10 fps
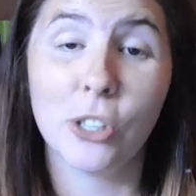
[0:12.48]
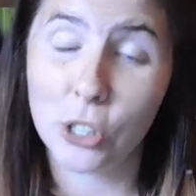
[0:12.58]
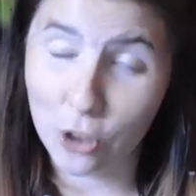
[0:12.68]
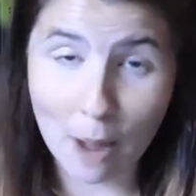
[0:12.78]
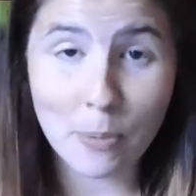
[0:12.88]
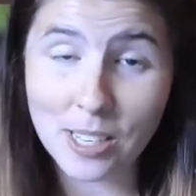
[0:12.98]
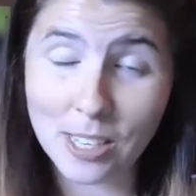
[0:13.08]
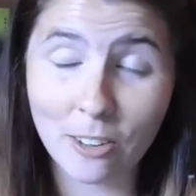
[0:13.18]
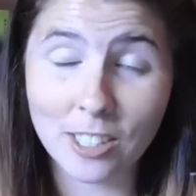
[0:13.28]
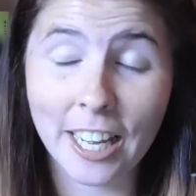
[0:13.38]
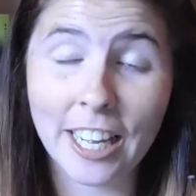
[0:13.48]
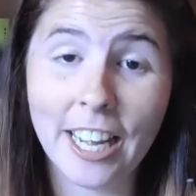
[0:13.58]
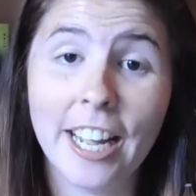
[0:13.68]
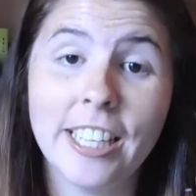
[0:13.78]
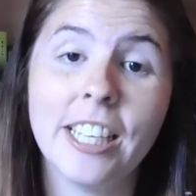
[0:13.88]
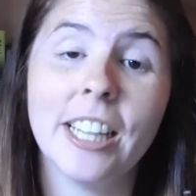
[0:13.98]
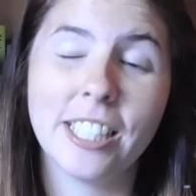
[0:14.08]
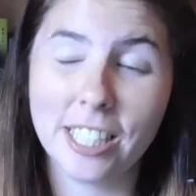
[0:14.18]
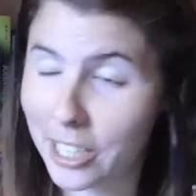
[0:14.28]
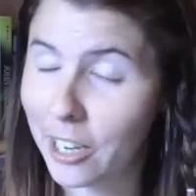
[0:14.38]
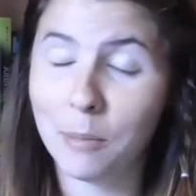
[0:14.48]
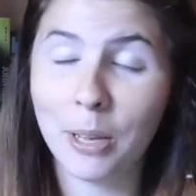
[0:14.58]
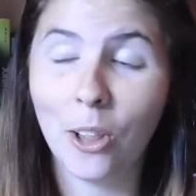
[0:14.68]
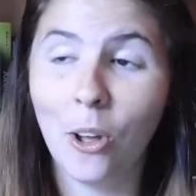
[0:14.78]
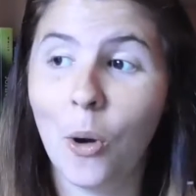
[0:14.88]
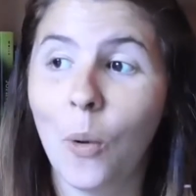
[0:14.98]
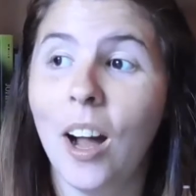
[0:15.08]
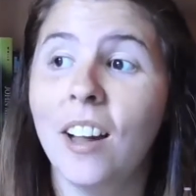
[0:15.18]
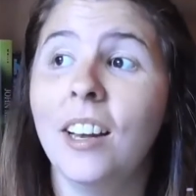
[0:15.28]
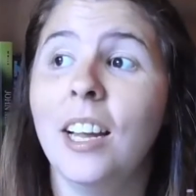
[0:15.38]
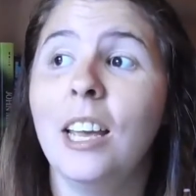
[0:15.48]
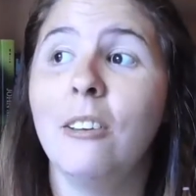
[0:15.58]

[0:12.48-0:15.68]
Strap yourselves in, kids, this is gonna be a long one.